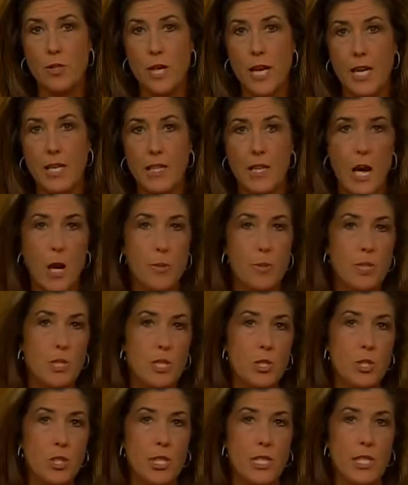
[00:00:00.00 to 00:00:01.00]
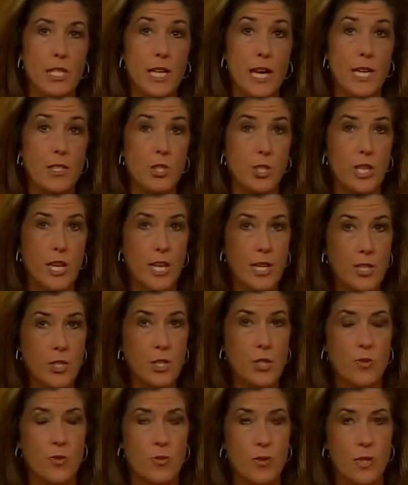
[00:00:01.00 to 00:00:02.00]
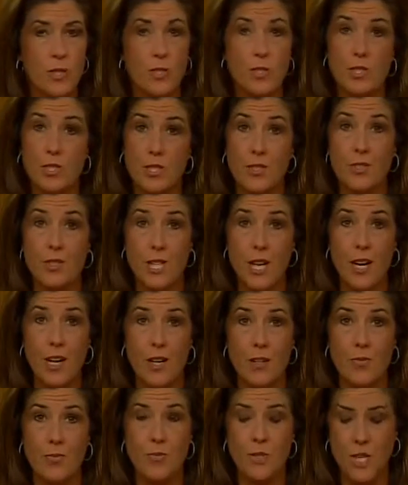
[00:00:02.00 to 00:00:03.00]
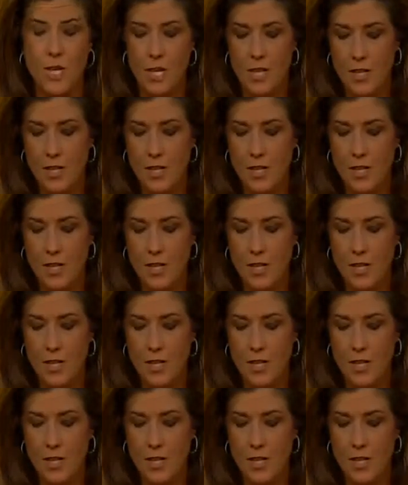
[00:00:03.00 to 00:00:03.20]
and competition in the education field is still tough.